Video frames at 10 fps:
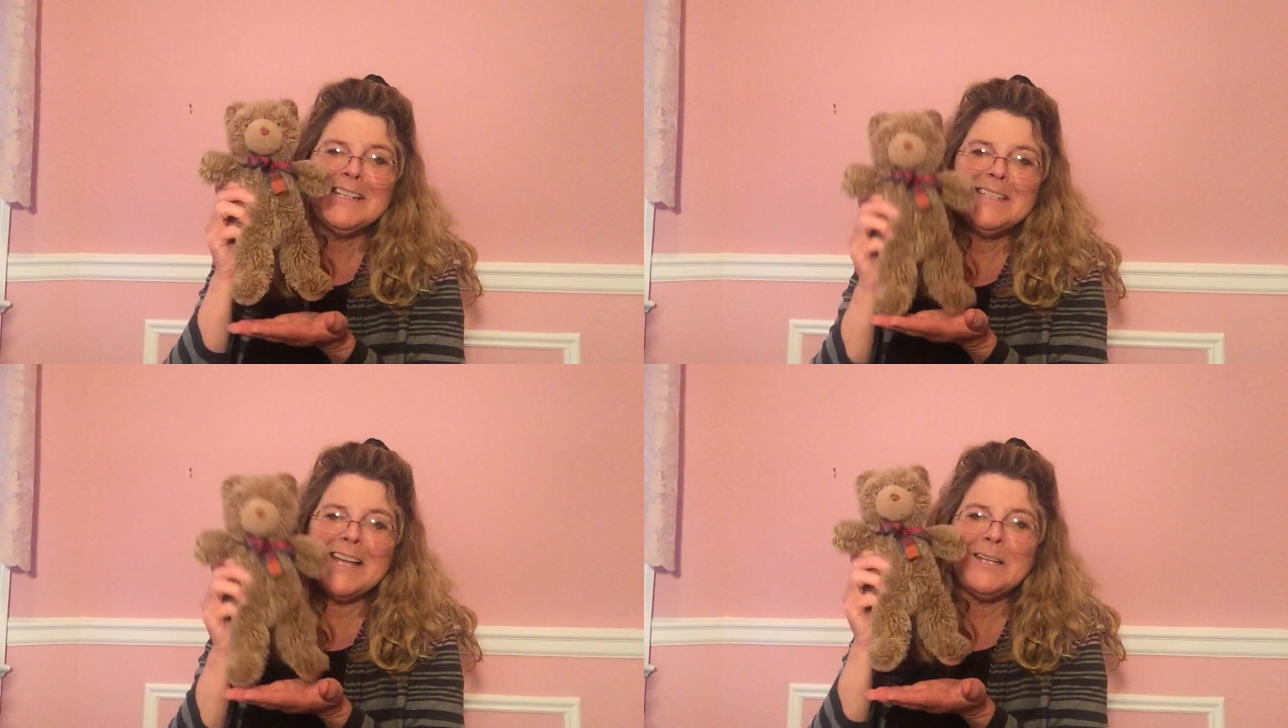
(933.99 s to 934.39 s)

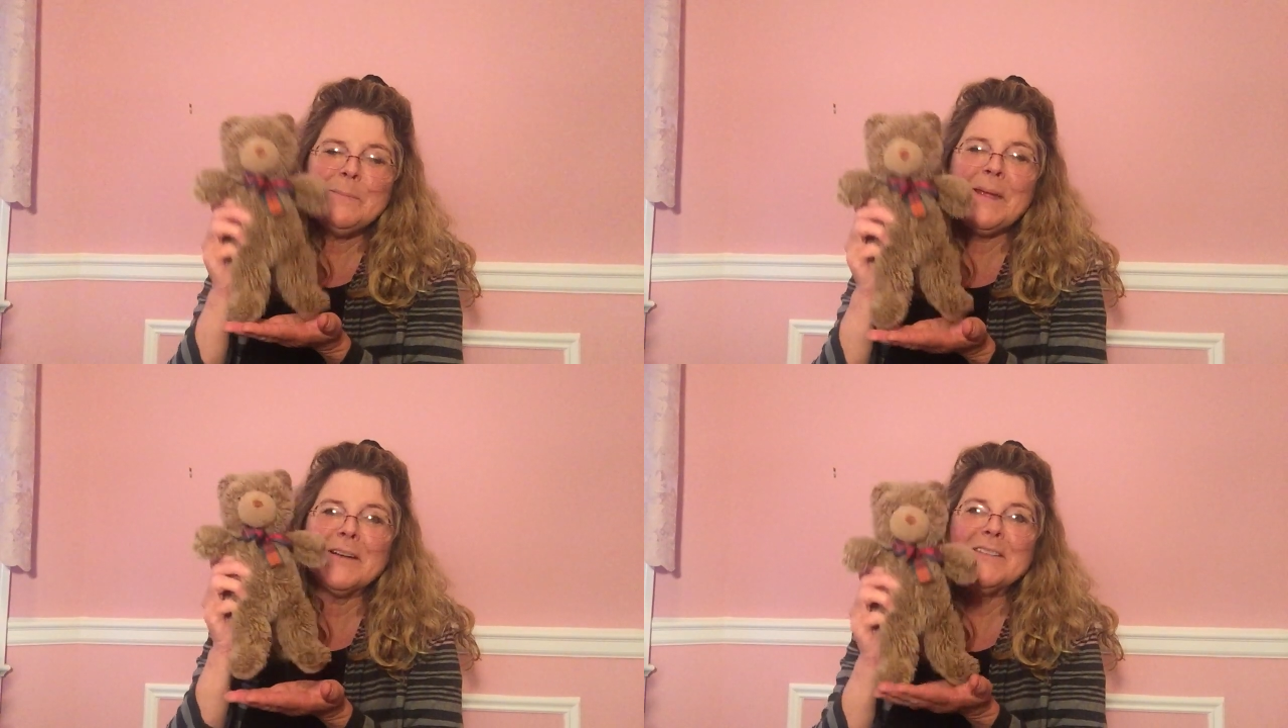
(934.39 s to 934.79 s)
Teddy
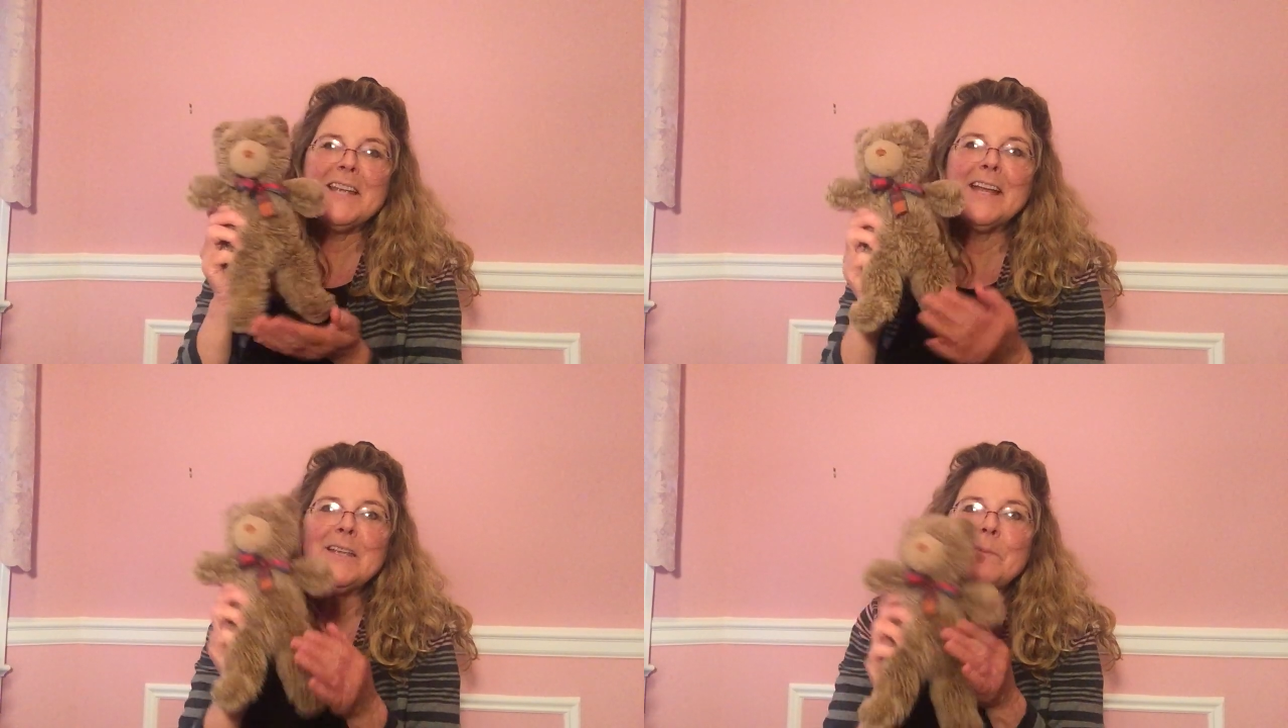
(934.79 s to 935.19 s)
bear,
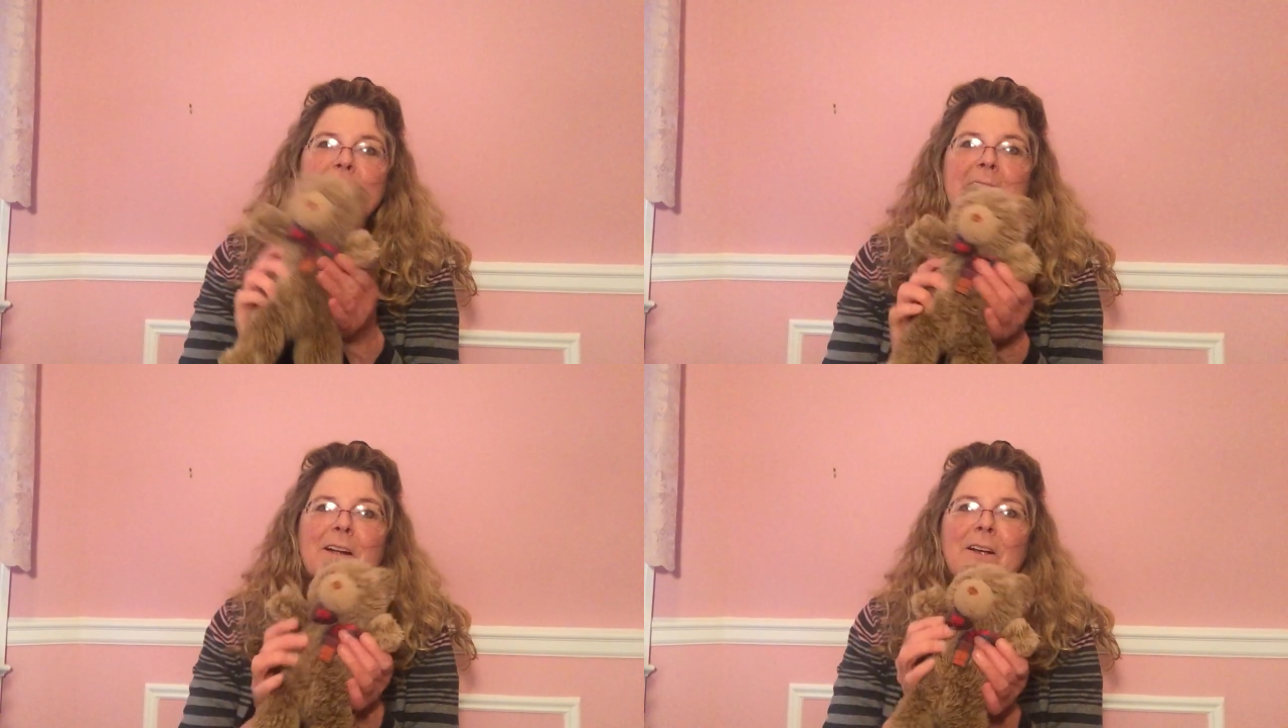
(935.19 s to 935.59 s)
teddy
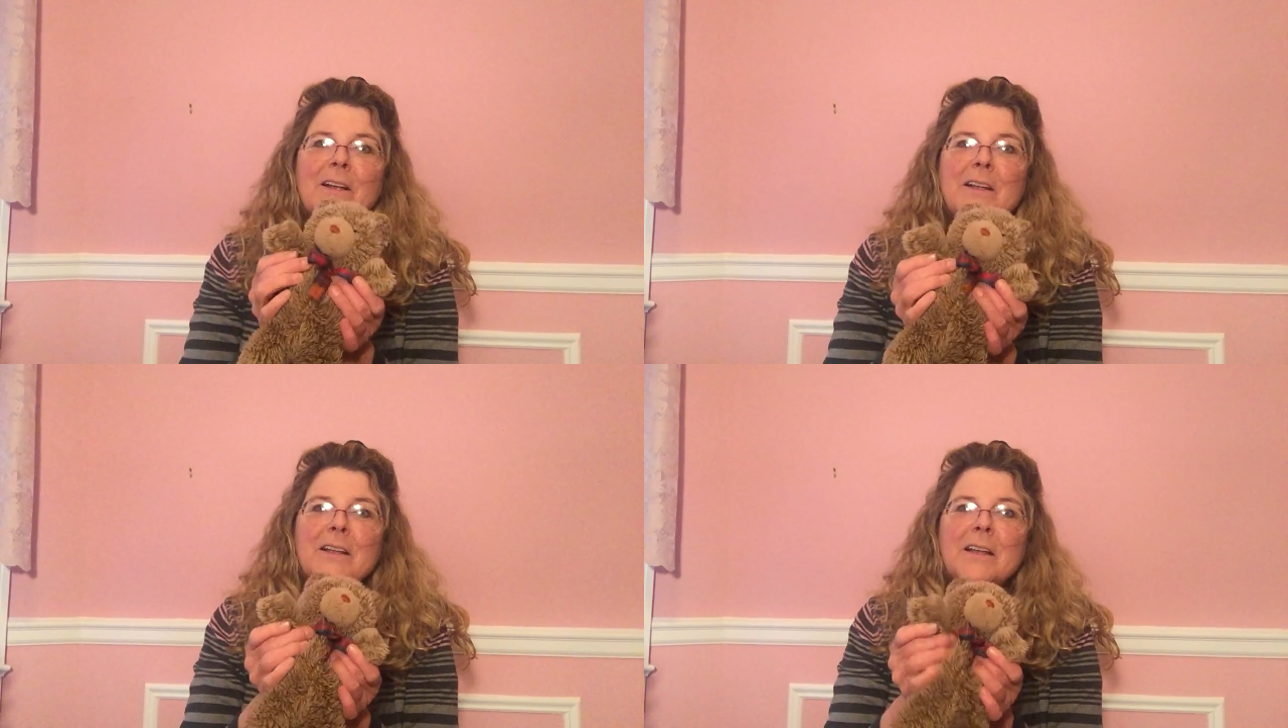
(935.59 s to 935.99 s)

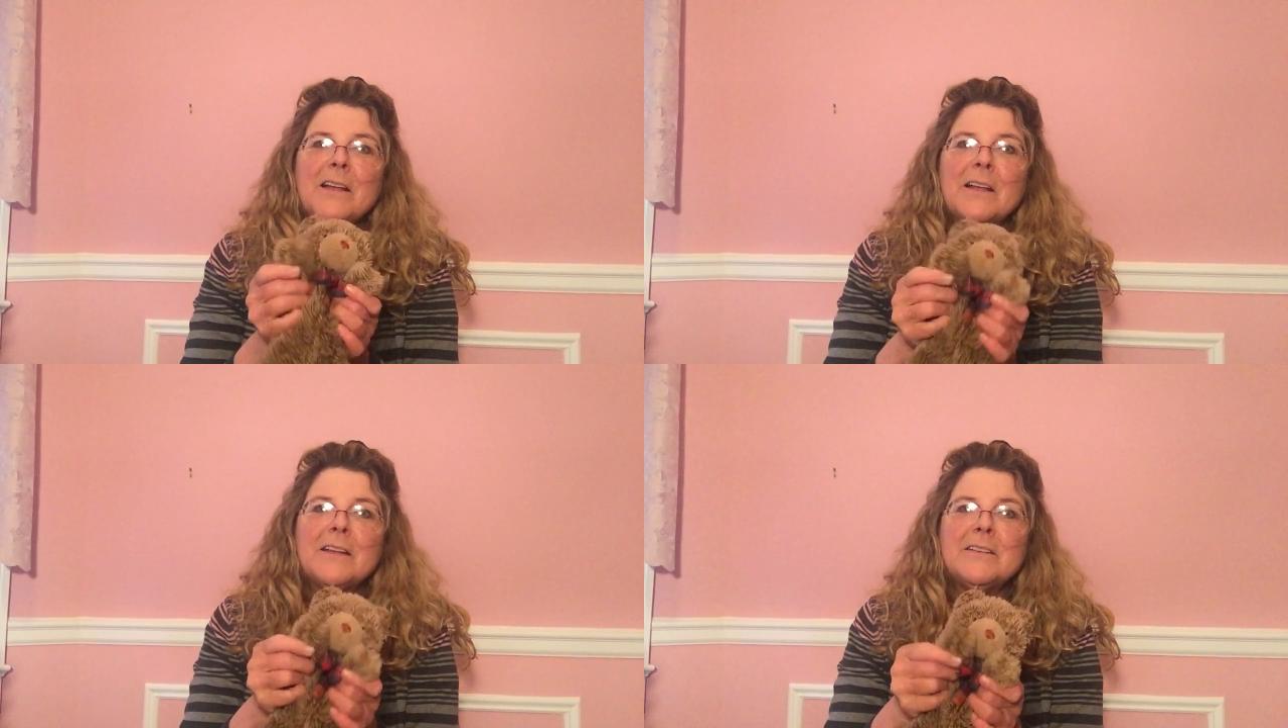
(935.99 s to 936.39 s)
bear,
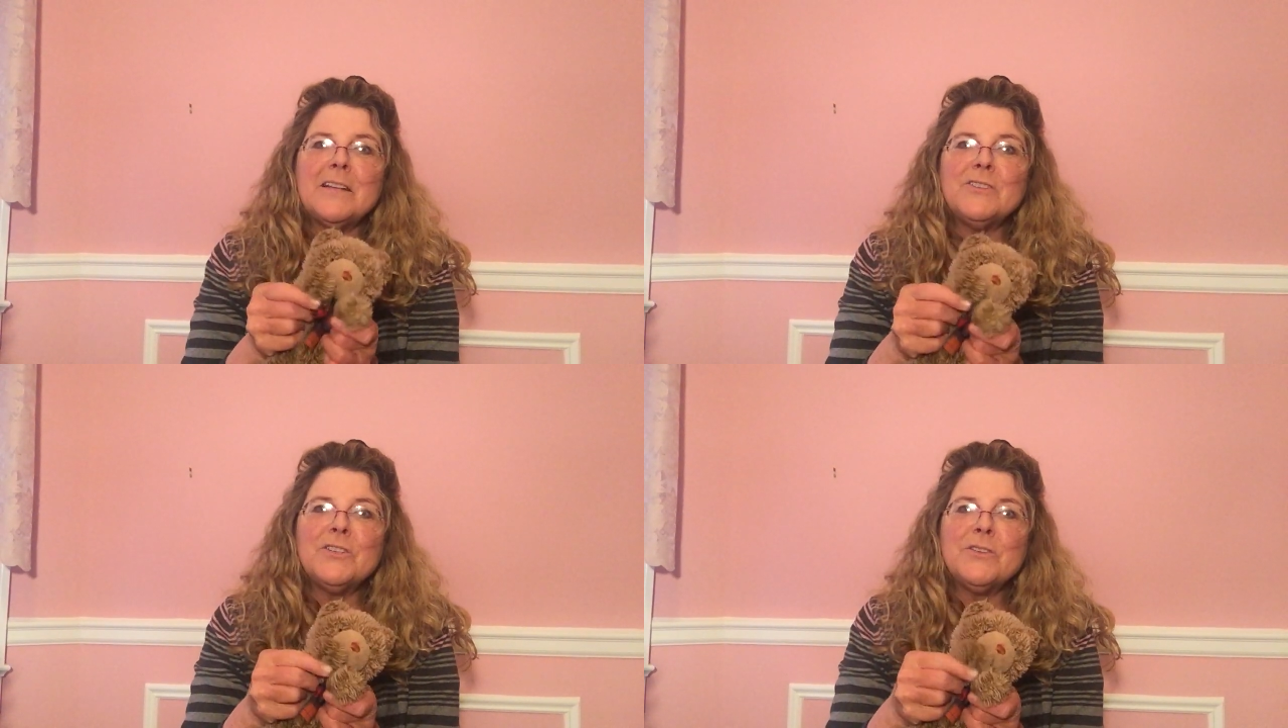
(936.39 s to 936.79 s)

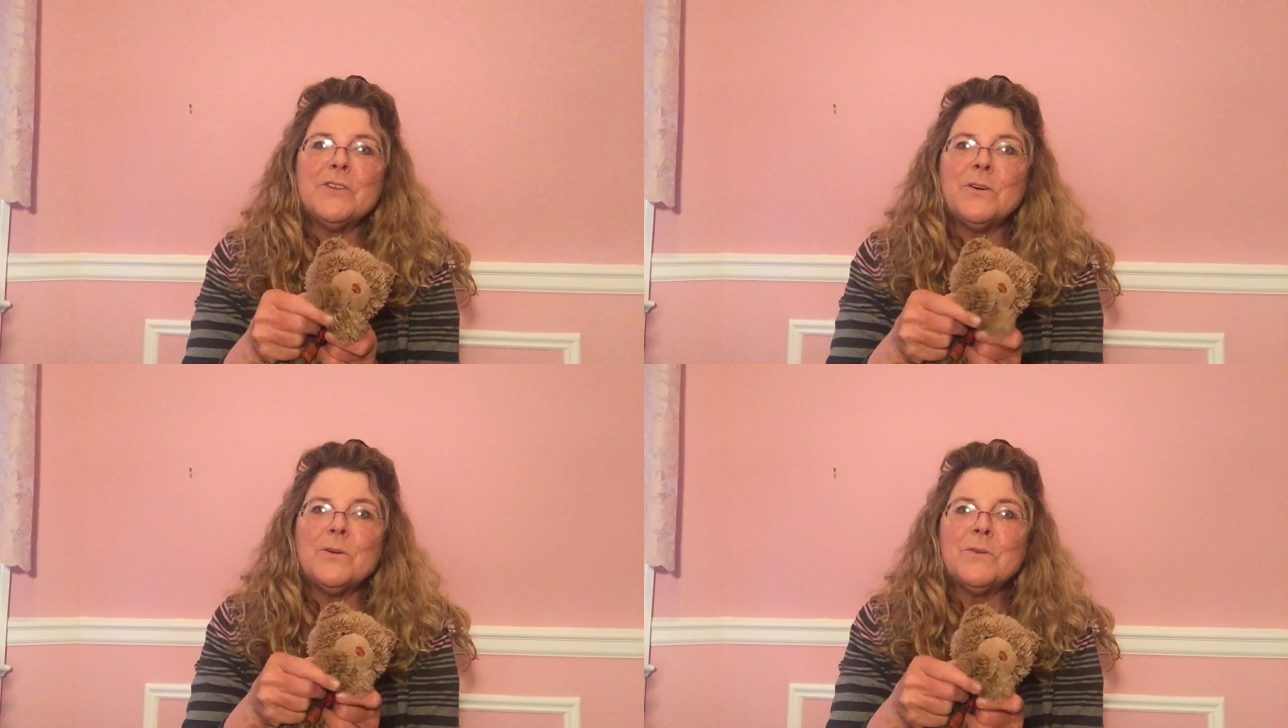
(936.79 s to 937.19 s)
touch your
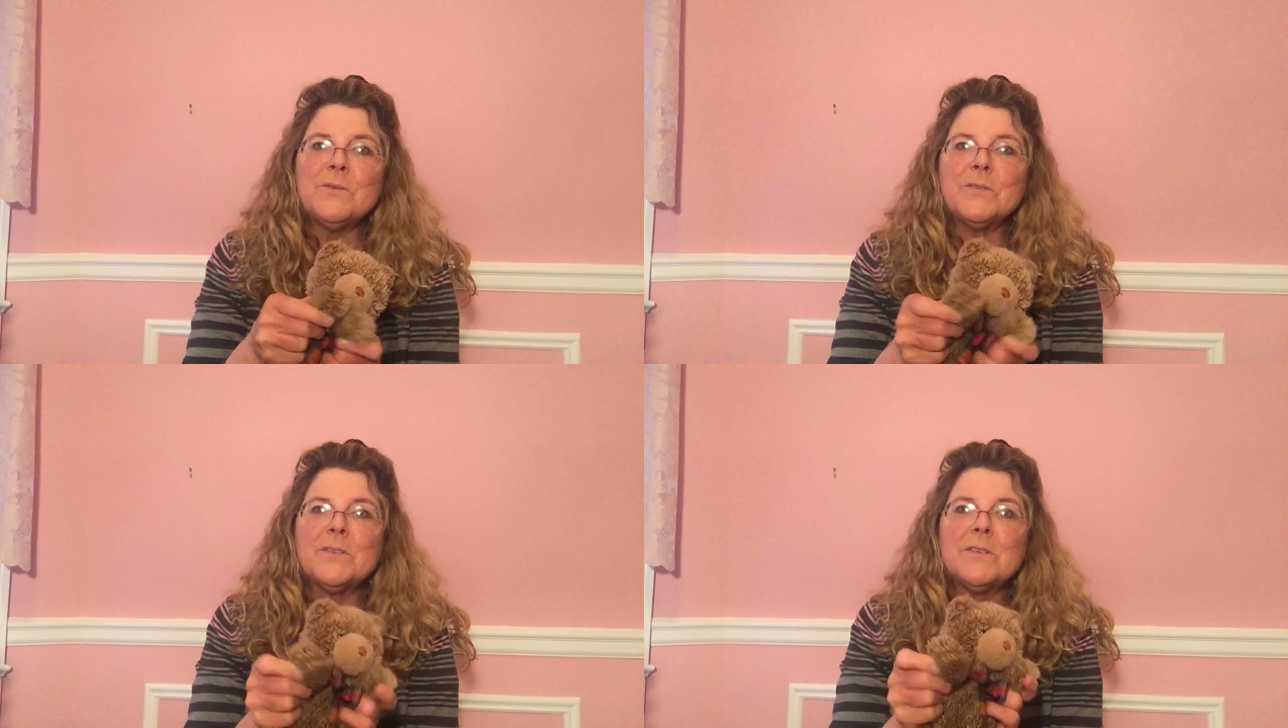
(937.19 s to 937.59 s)

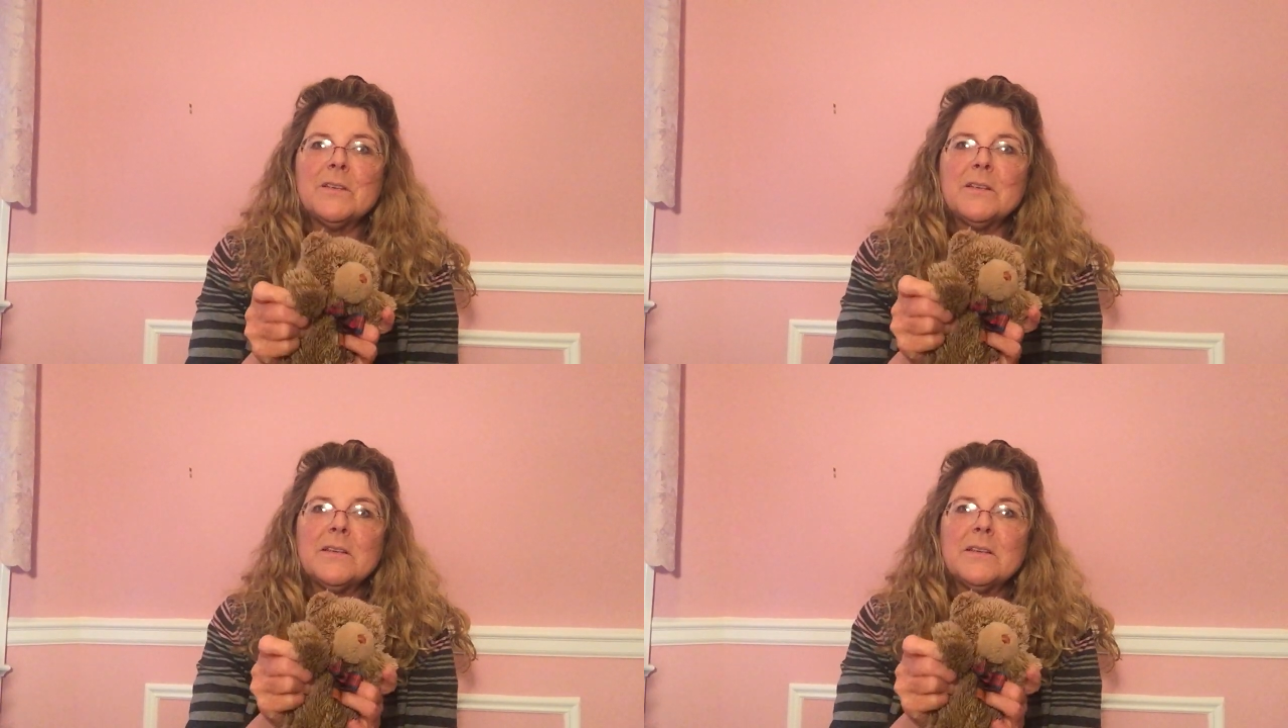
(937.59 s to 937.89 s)
nose.